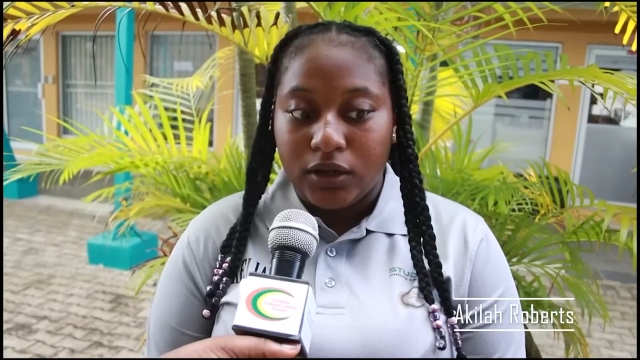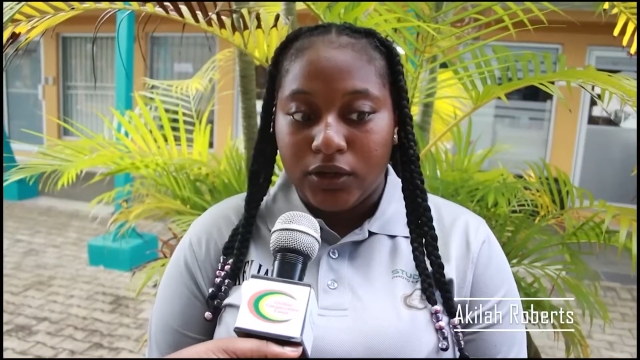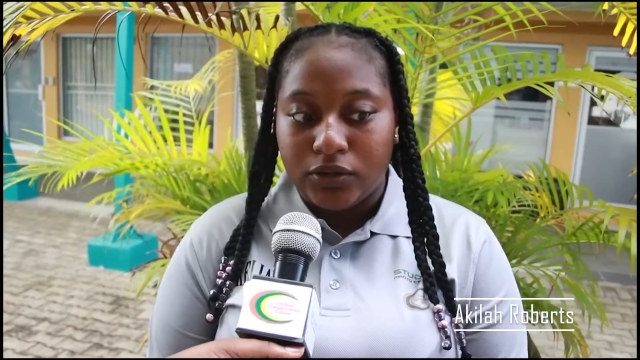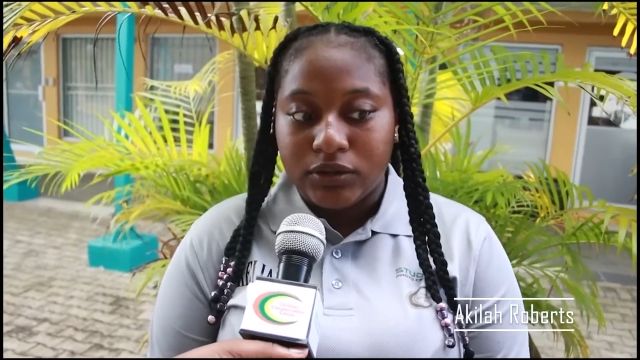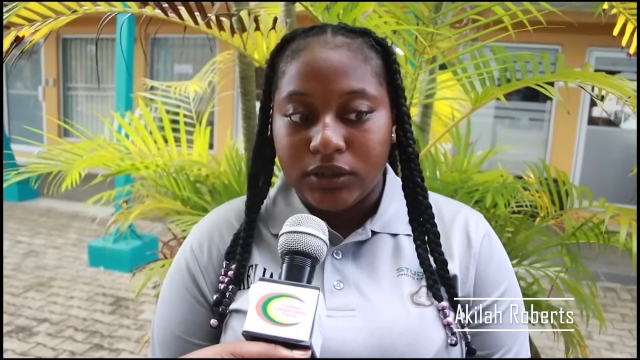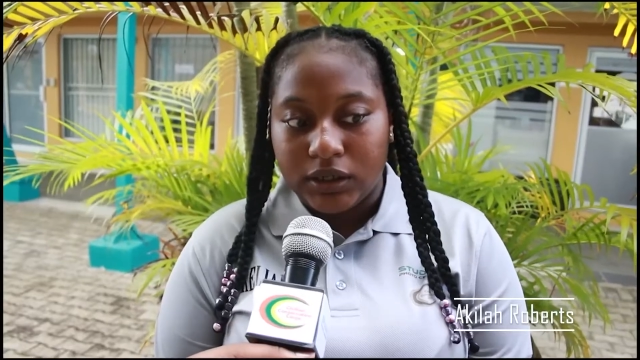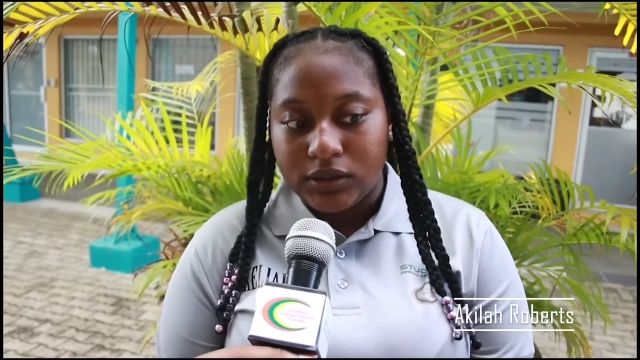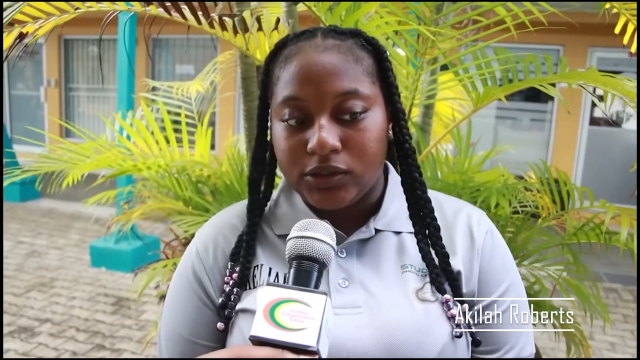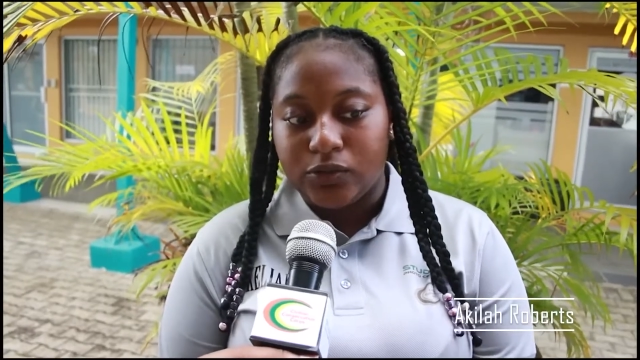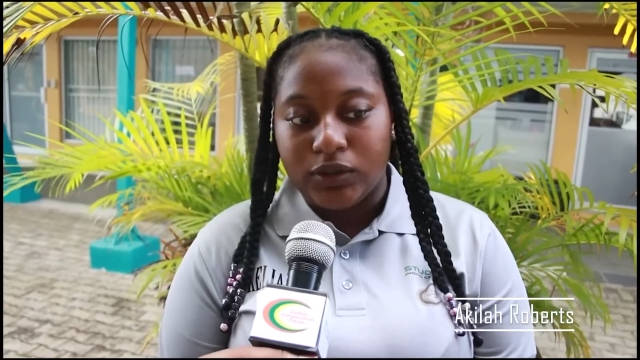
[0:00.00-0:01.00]
other youth
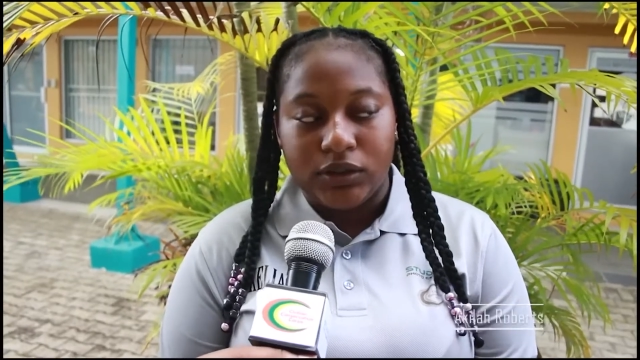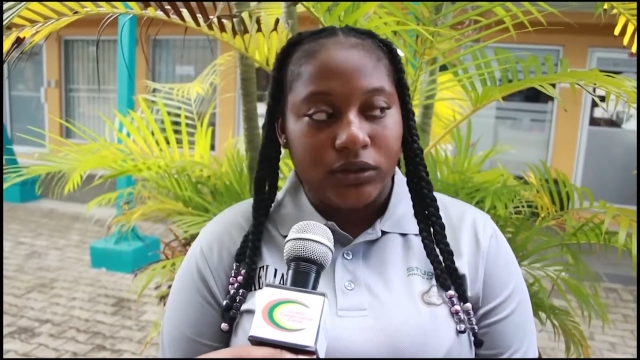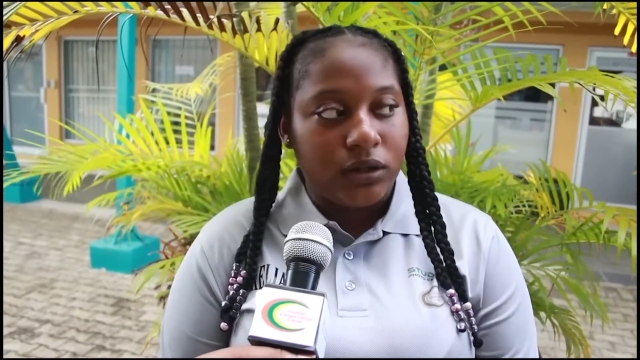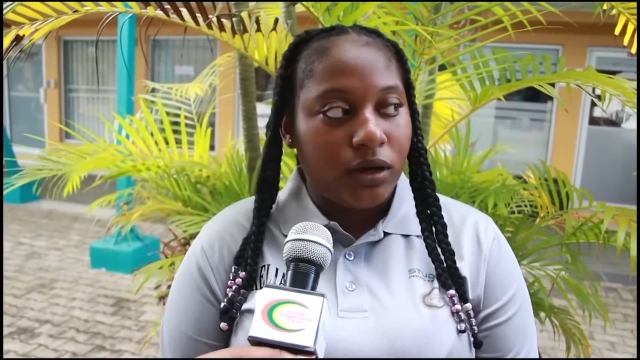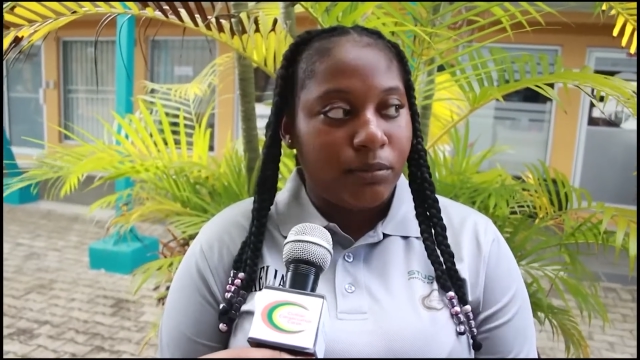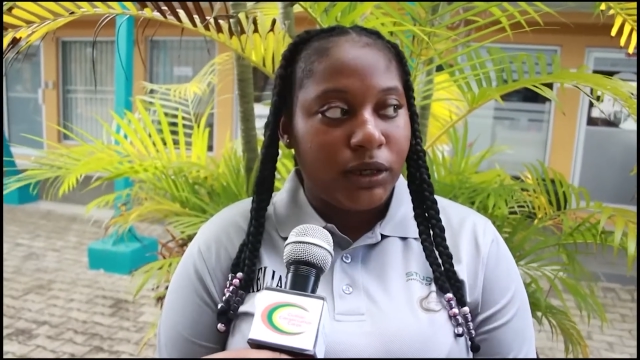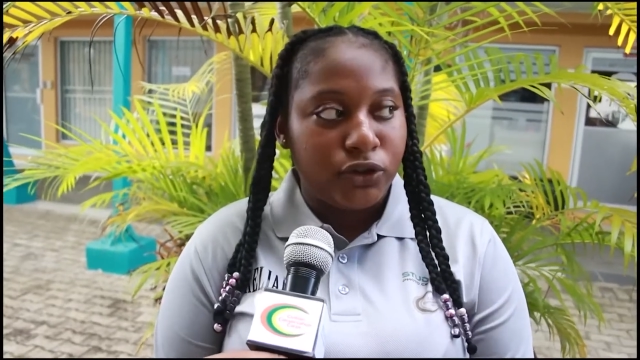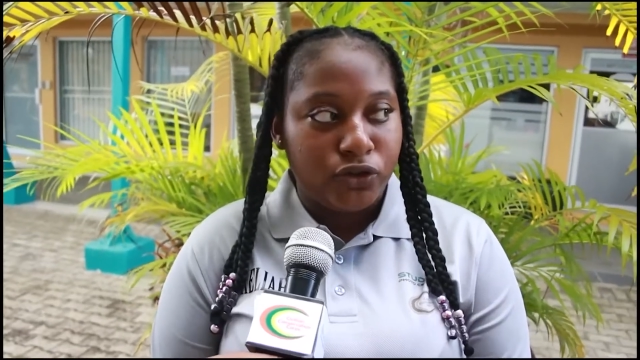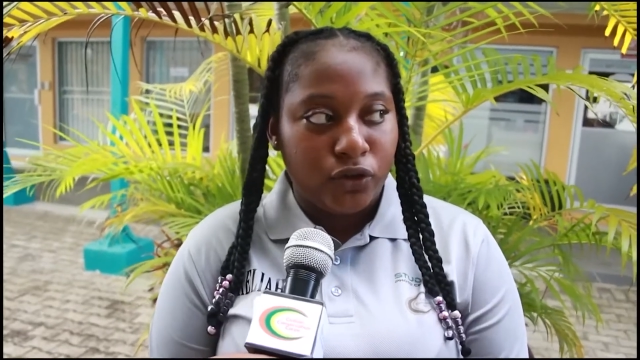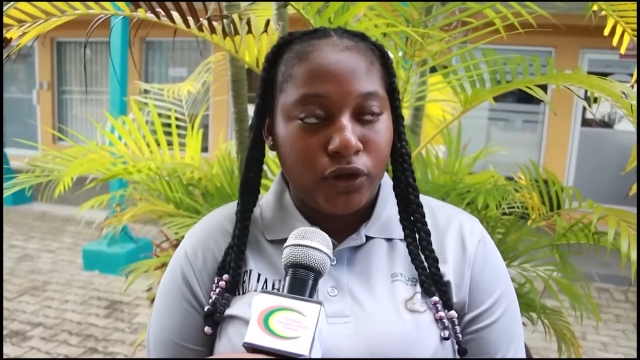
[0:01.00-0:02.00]
that is willing to come
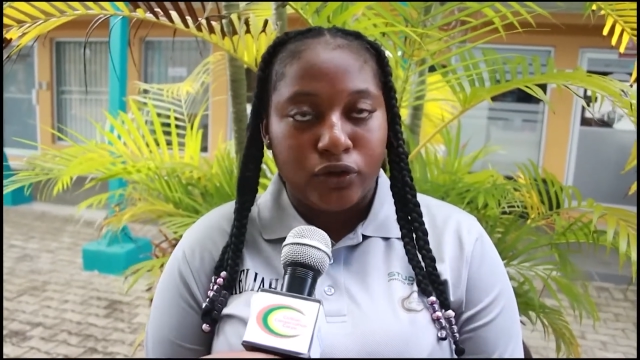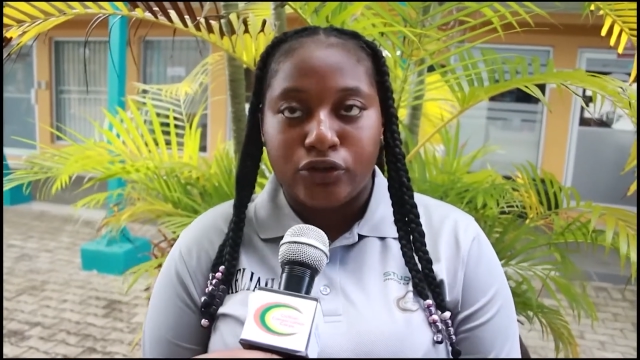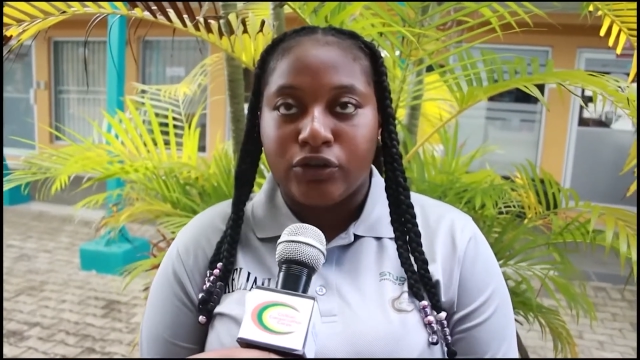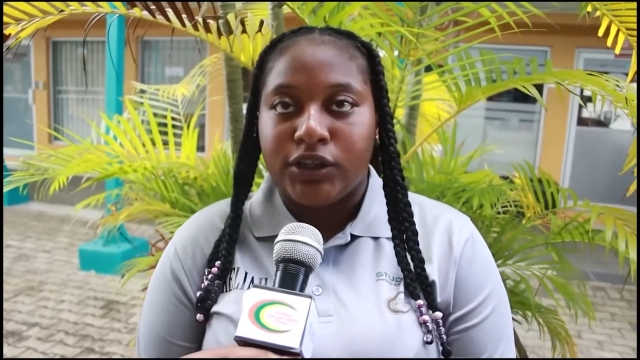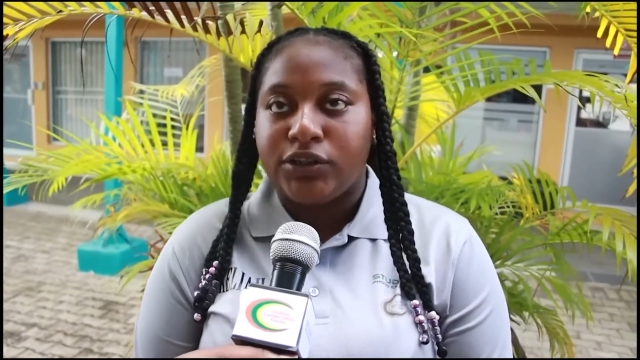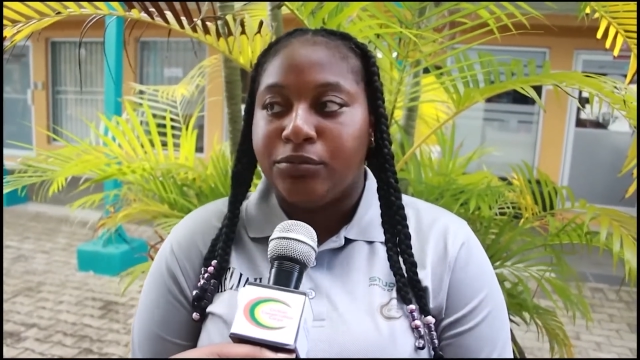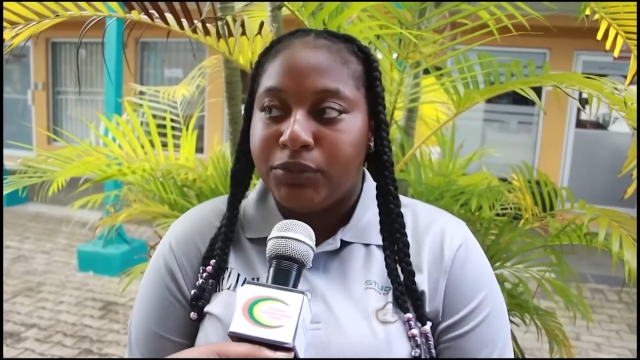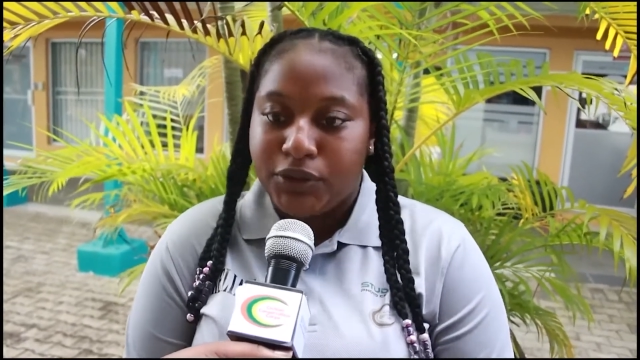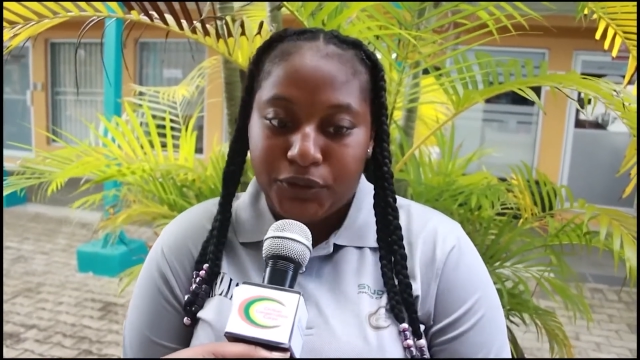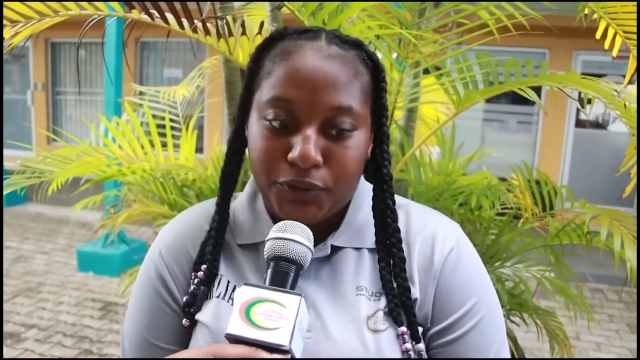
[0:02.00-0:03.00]
and join or try
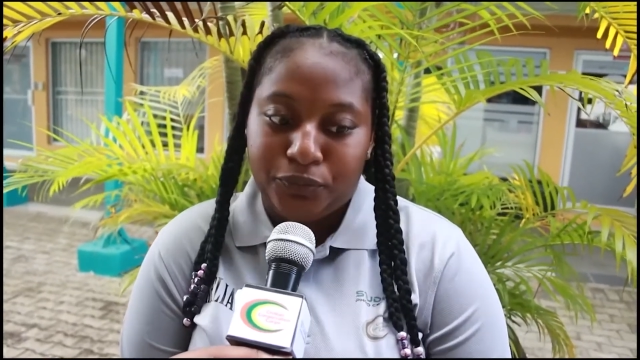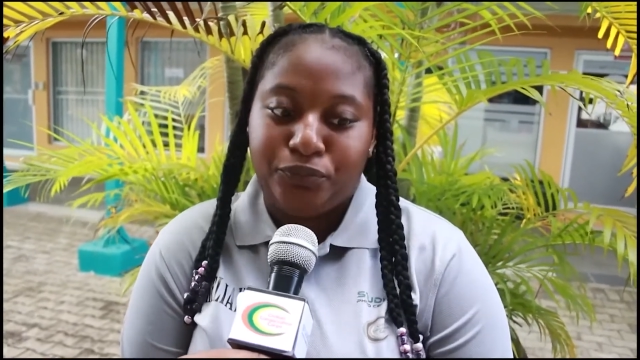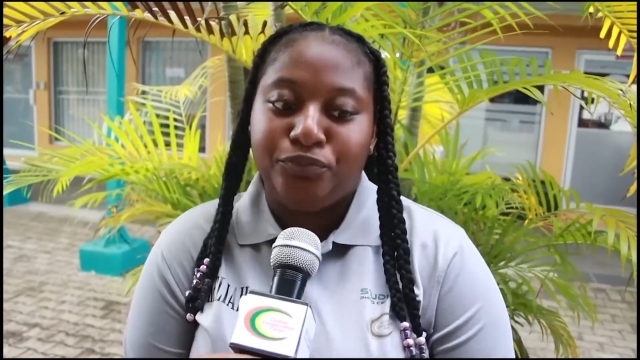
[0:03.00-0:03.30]
something new.